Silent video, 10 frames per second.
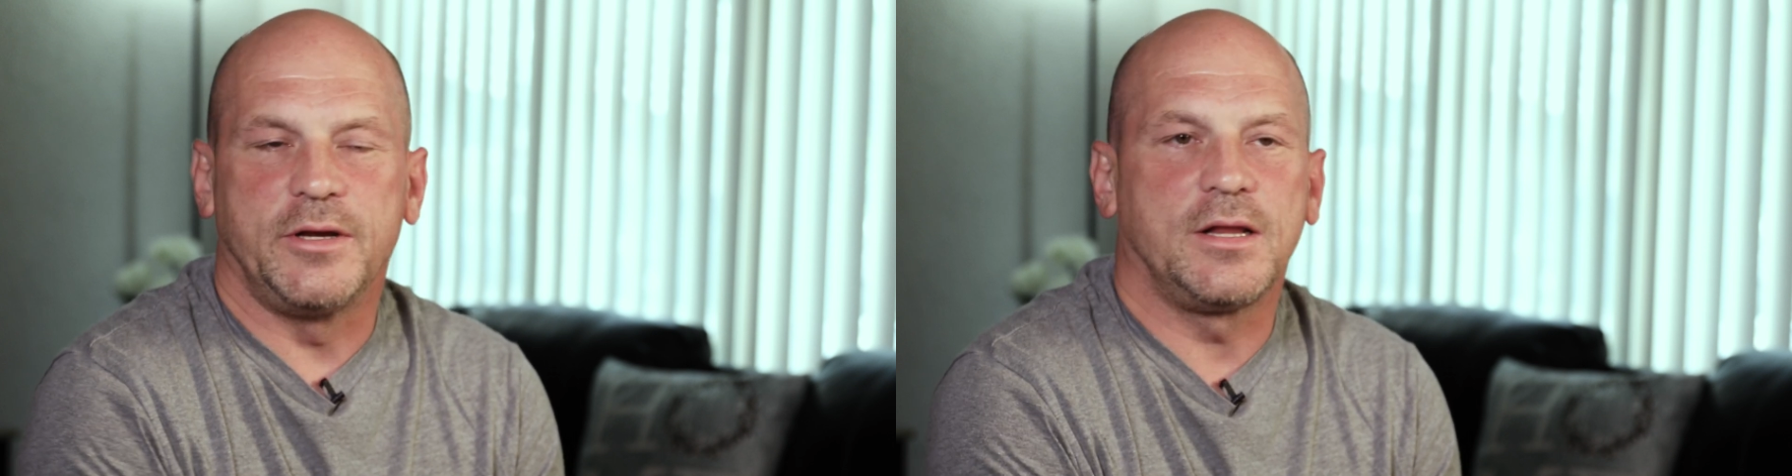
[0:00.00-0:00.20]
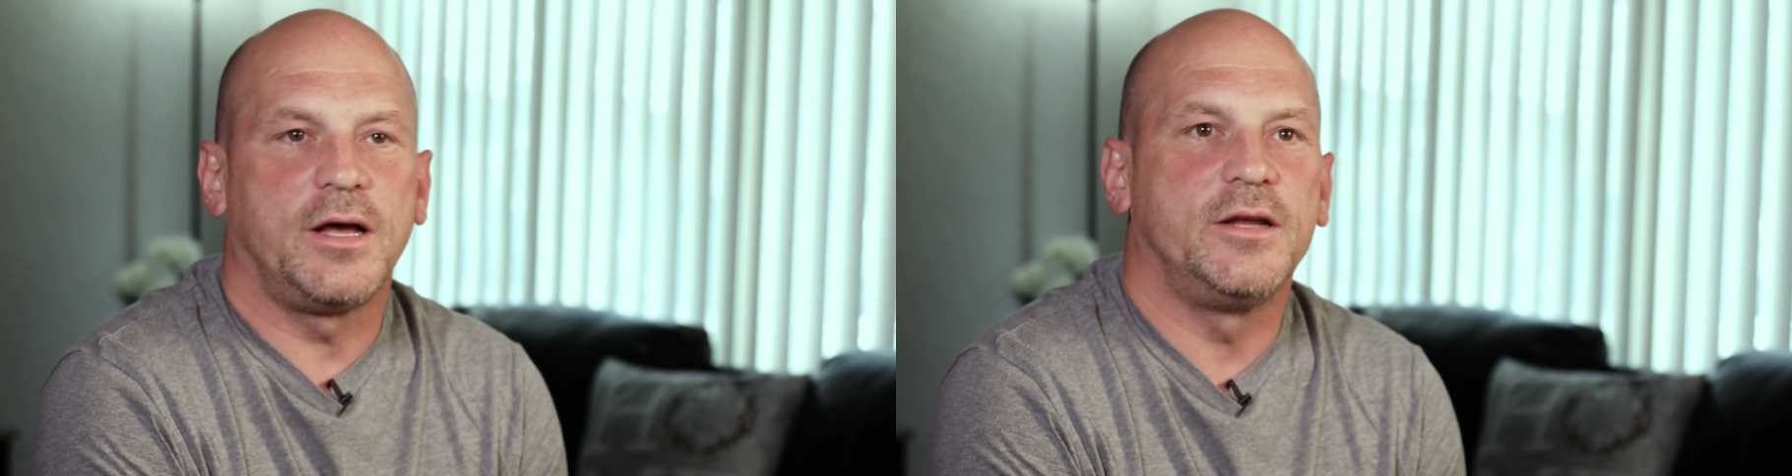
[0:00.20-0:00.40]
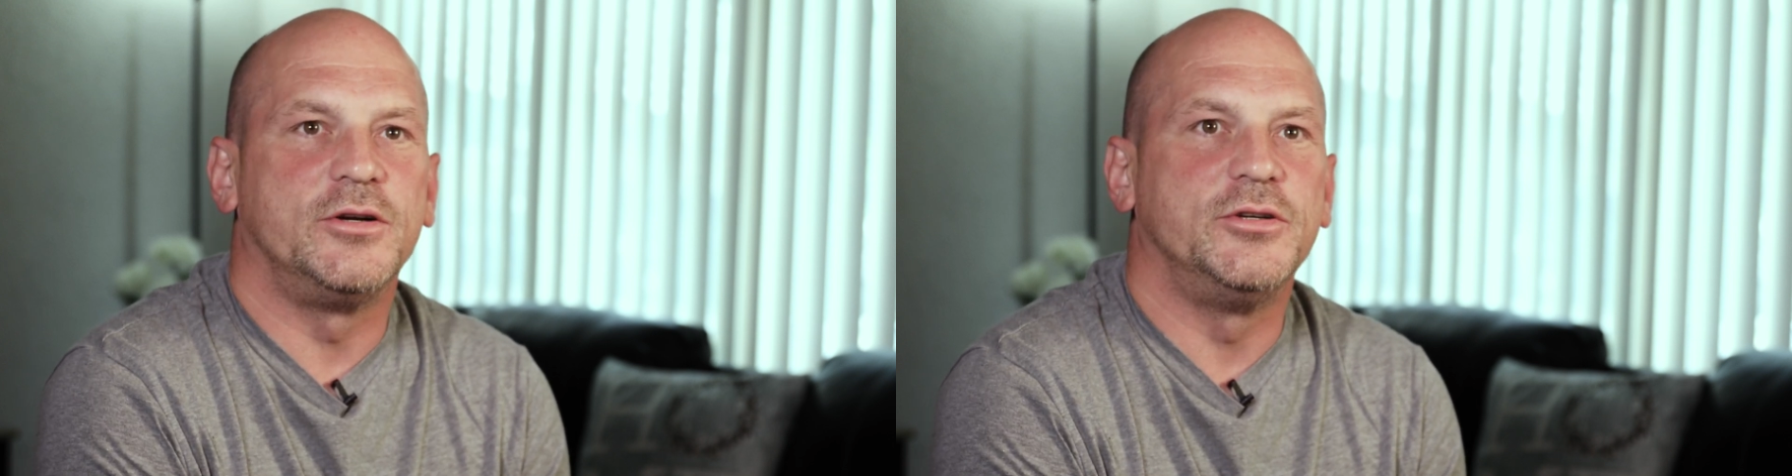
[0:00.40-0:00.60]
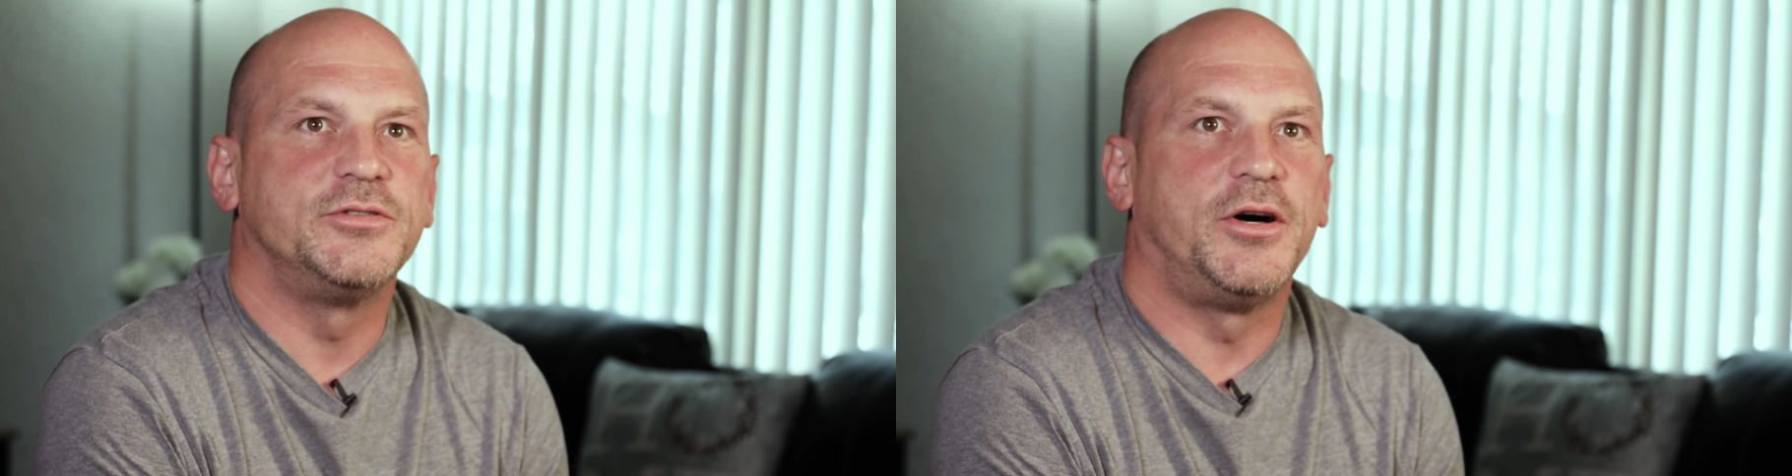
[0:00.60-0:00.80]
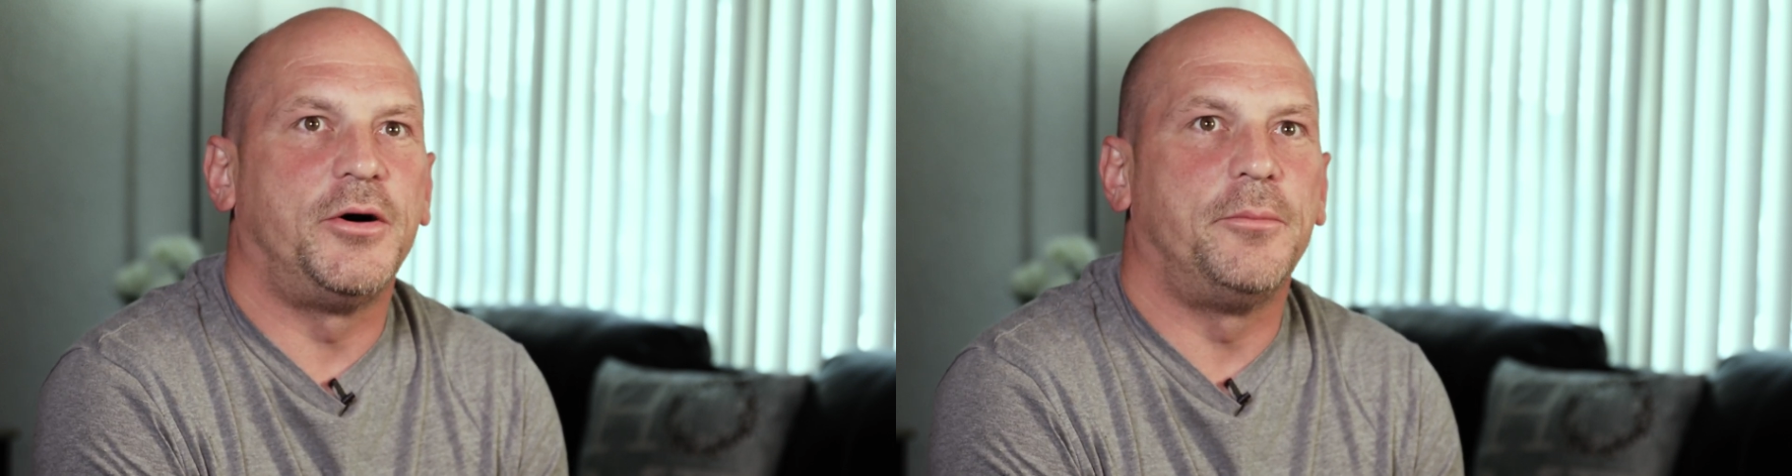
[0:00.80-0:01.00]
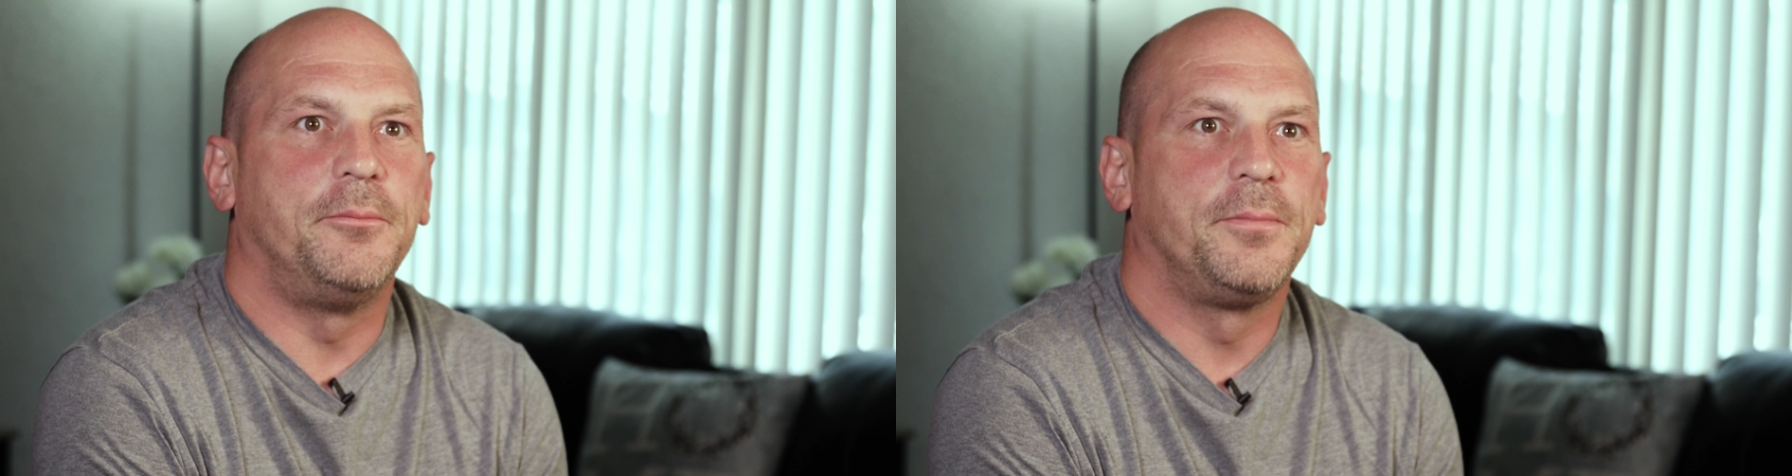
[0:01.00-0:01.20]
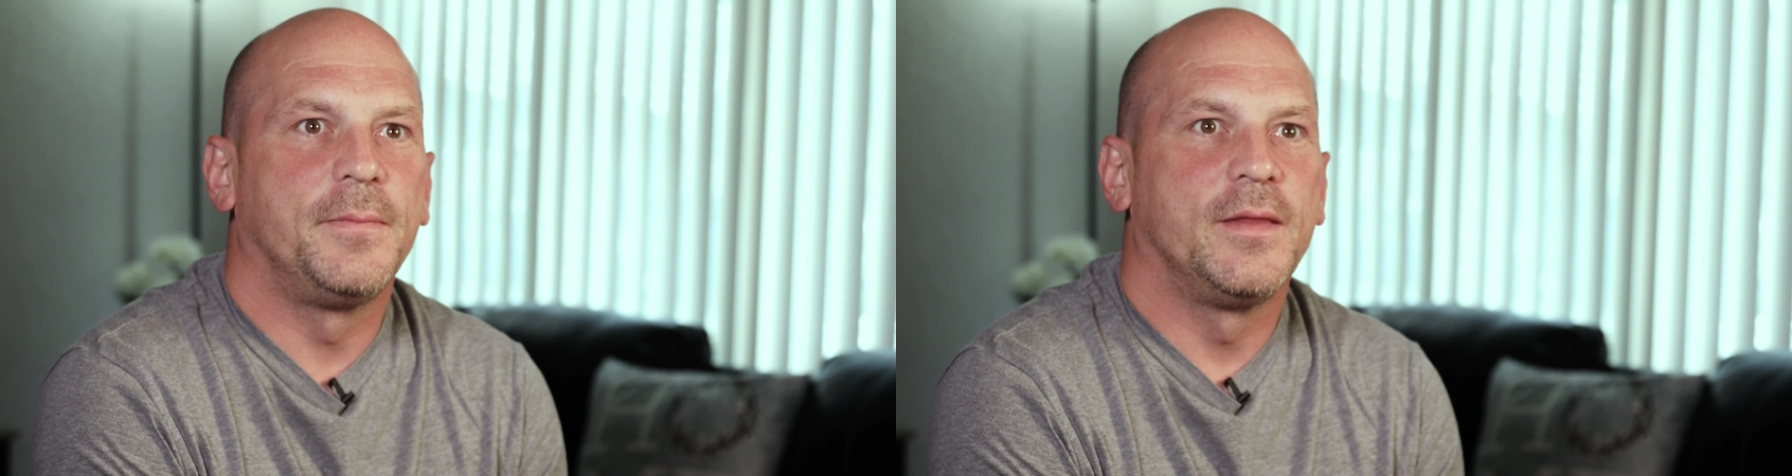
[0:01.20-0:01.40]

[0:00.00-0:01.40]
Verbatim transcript: recliners, um,